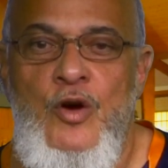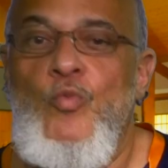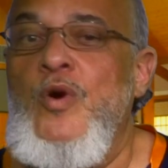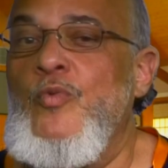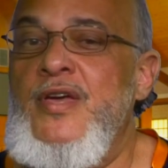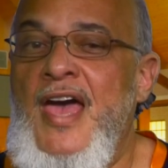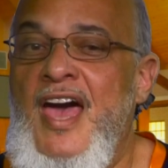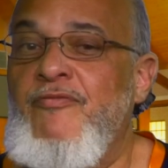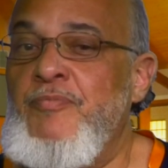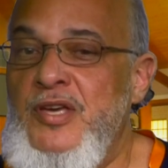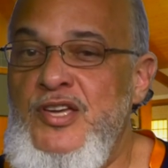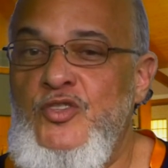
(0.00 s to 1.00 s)
When we
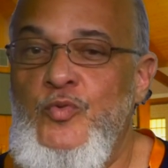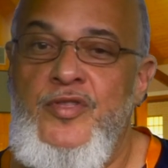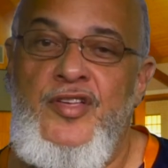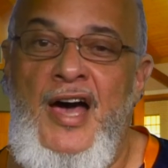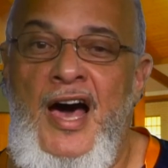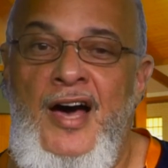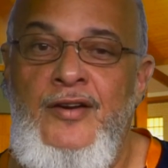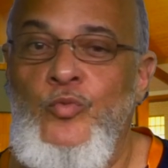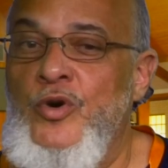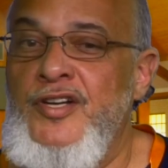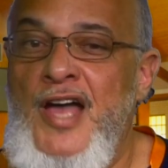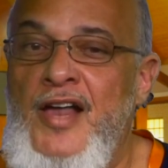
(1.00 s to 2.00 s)
have peace with God,
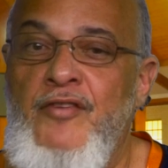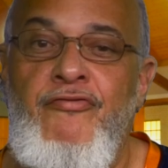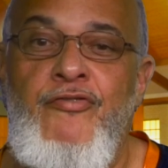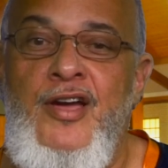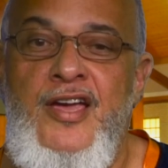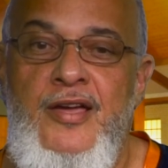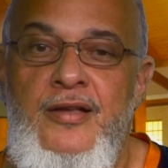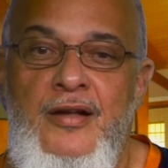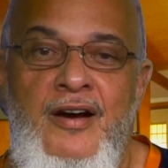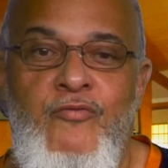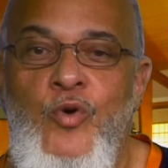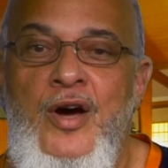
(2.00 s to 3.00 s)
we're not afraid
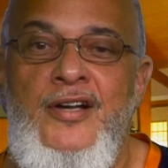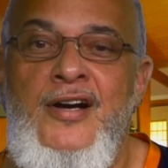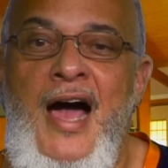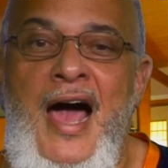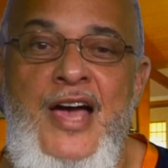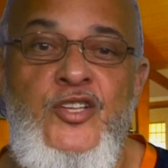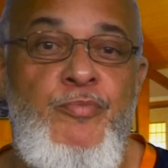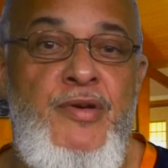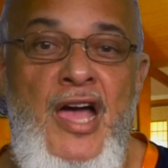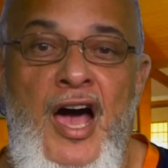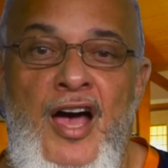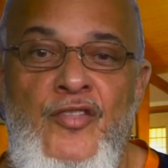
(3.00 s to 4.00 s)
of what lies
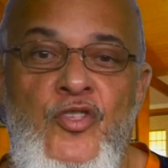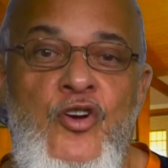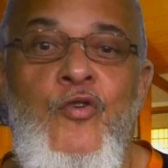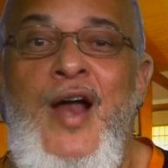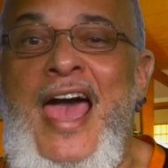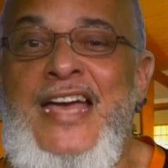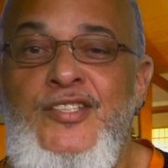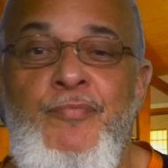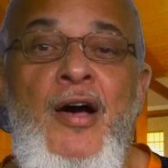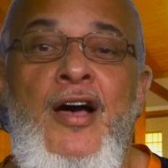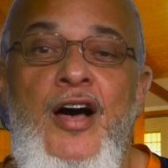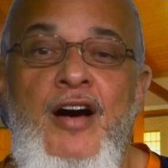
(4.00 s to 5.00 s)
beyond the grasp
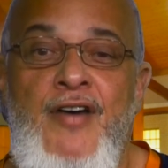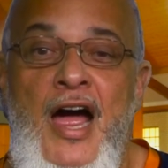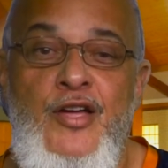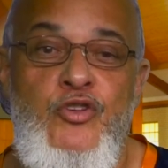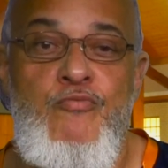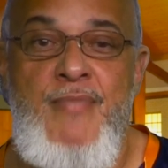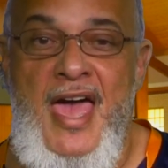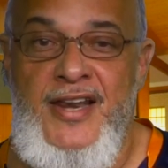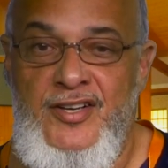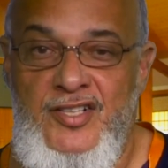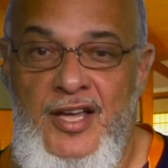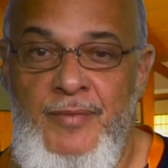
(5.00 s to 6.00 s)
of our
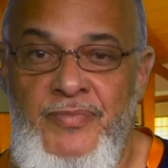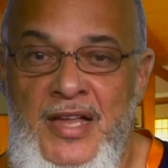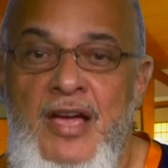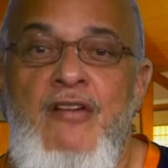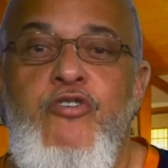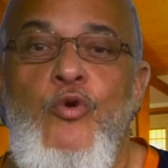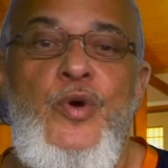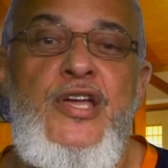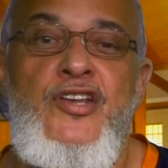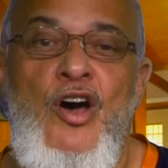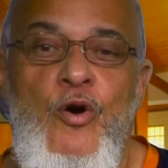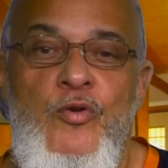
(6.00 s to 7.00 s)
humanity, for we
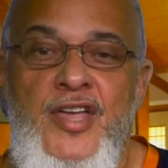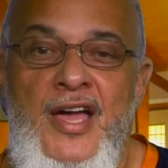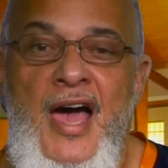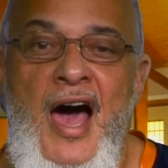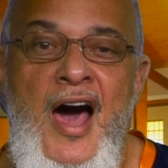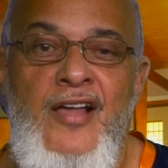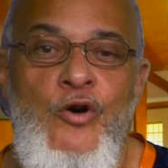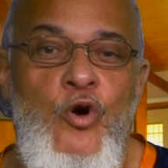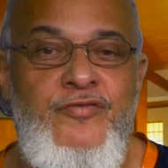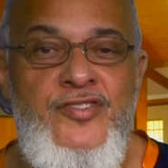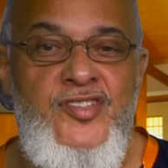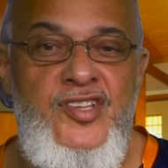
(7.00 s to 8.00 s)
know that God
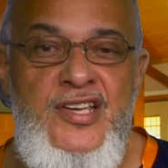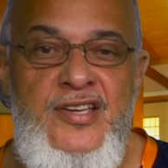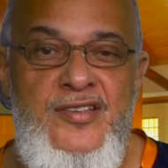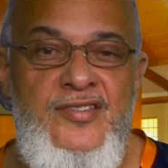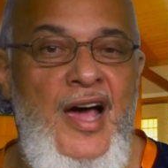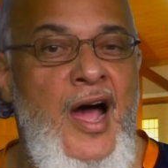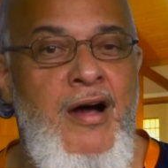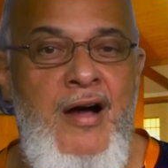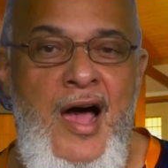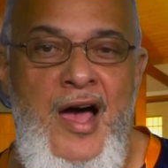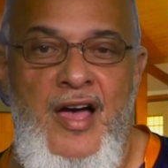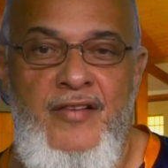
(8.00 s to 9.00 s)
oversees our
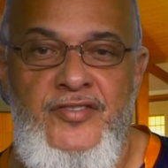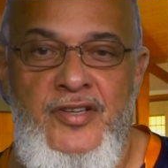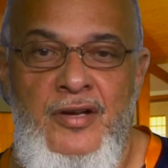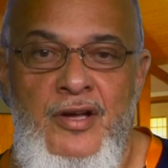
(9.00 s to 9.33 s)
lives.